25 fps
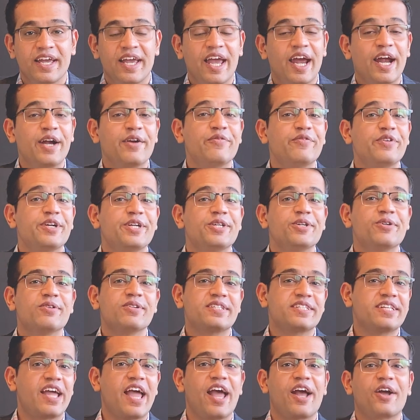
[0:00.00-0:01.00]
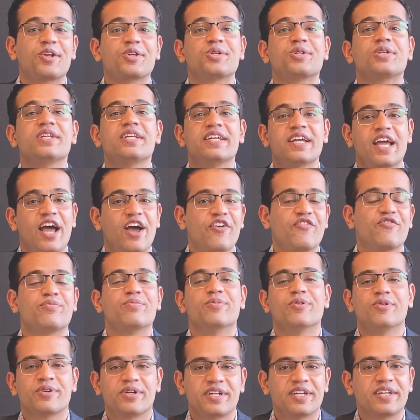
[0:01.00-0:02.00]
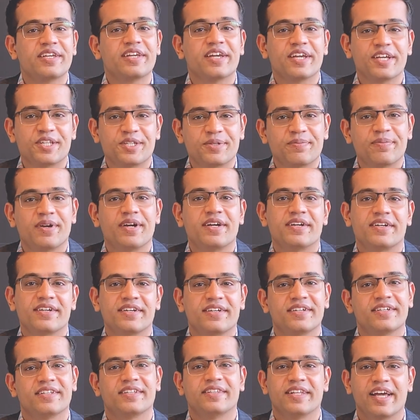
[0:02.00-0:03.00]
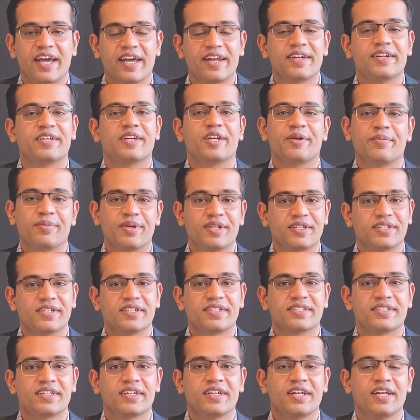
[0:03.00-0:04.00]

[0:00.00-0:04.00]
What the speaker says: And videos actually have more engagement than images.